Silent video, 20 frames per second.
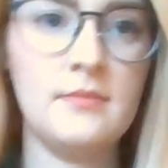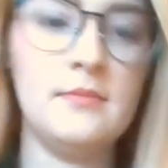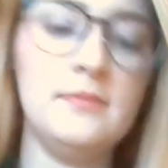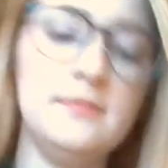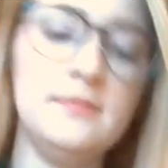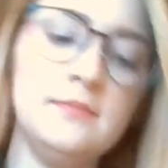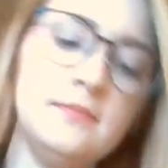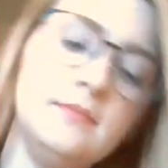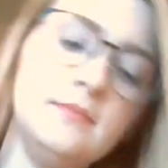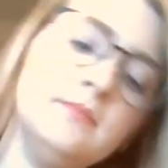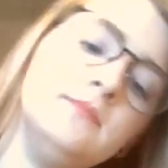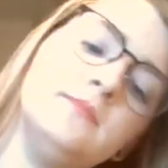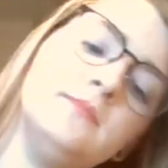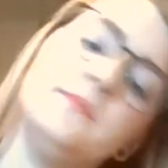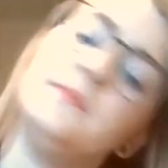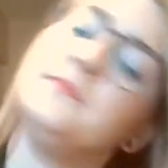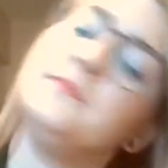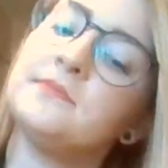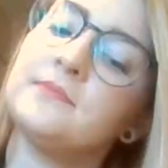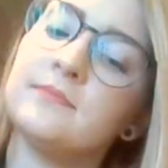Okay,
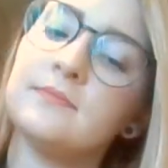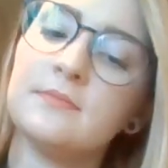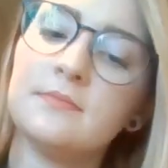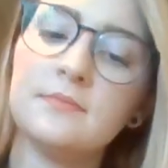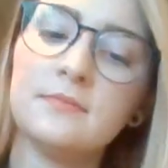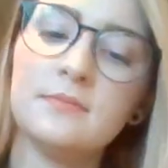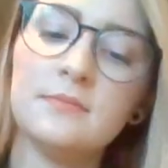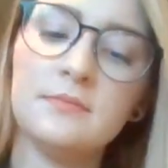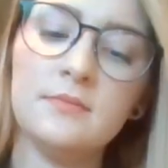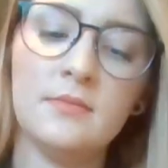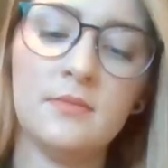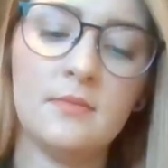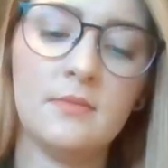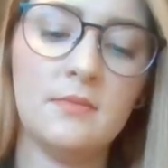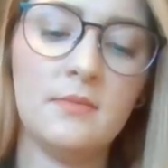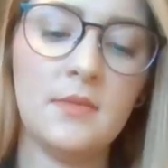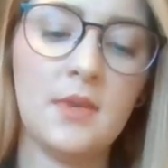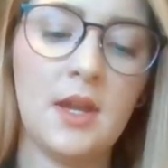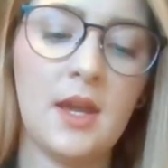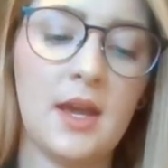
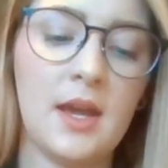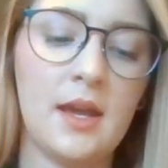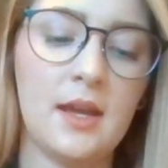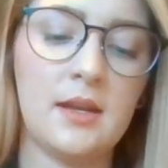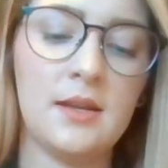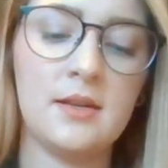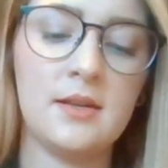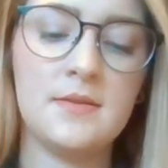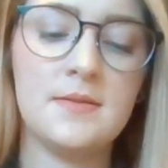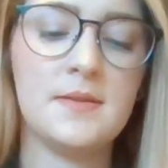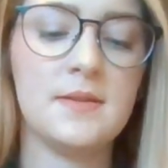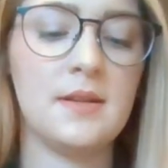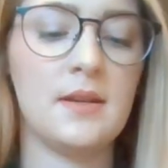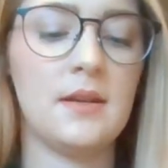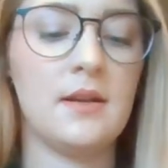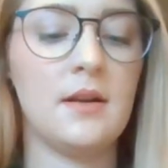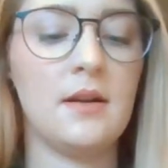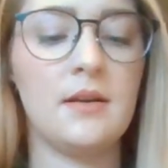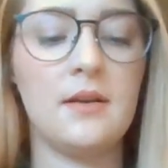let's get our